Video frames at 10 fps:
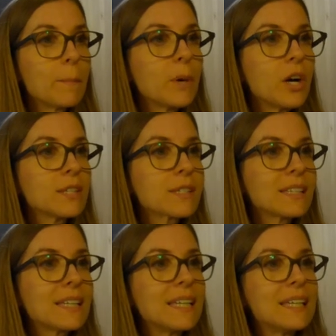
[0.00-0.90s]
but
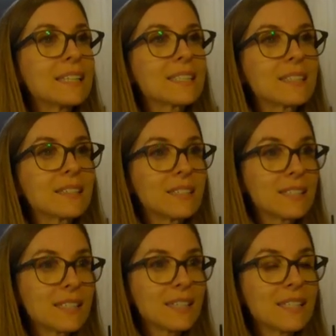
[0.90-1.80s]
in the
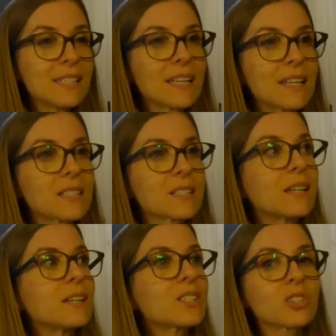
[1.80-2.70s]
city
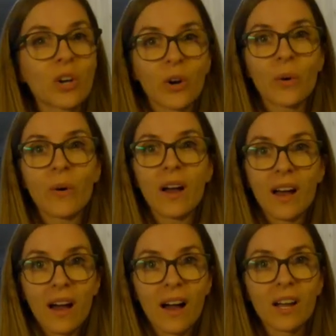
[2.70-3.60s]
center, so
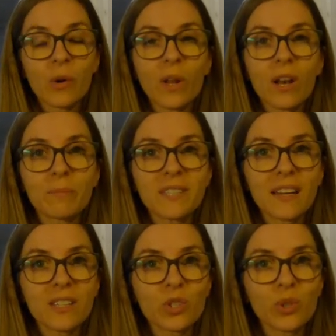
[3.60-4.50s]
I will
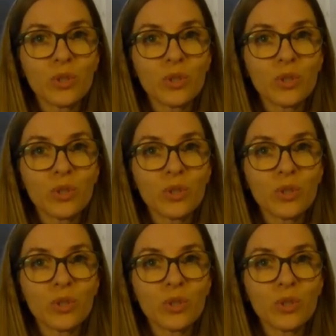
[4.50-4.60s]
update